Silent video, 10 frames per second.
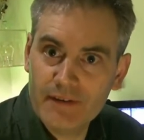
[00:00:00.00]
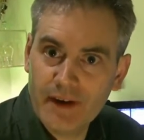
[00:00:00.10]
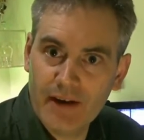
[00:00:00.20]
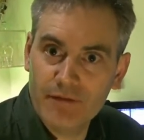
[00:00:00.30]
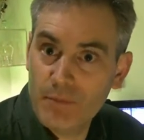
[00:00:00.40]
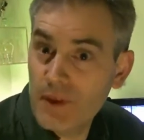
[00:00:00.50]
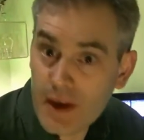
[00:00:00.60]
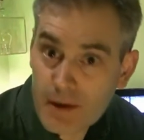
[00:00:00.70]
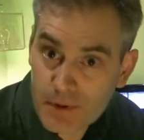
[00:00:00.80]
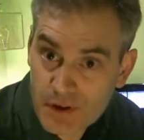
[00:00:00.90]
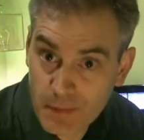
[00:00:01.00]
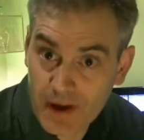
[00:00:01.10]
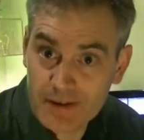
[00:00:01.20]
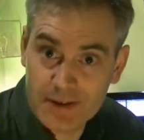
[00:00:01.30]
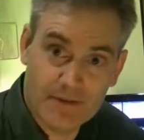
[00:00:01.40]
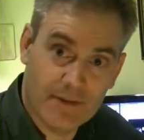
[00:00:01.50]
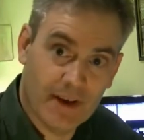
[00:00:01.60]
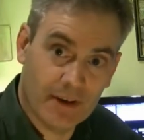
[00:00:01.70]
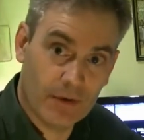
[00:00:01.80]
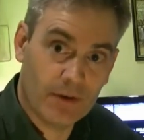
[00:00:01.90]
and from their perspective
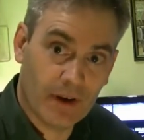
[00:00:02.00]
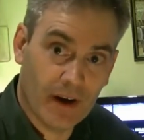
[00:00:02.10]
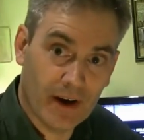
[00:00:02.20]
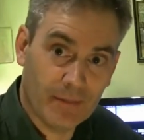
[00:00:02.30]
they're the good guy,